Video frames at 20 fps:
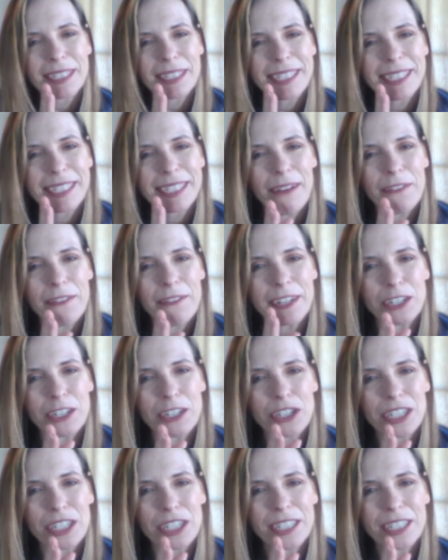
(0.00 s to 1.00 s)

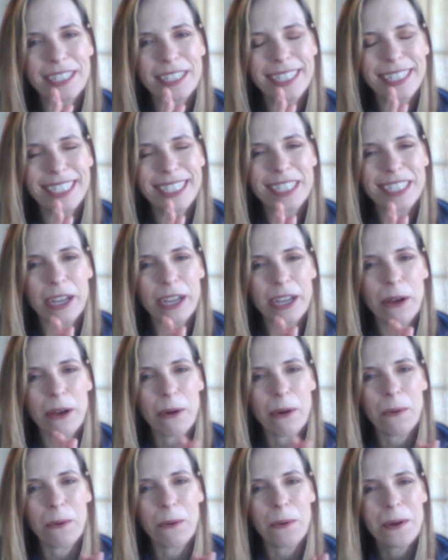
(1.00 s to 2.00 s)
definition.
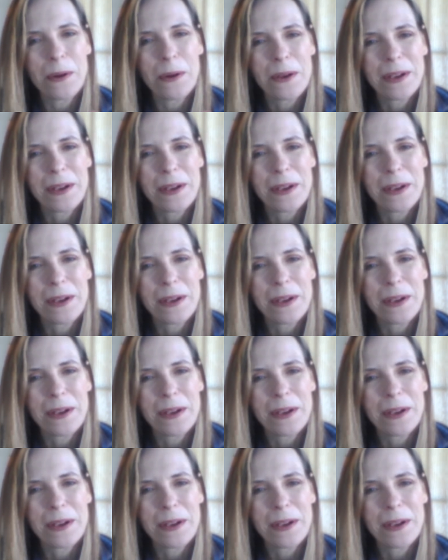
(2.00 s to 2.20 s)
So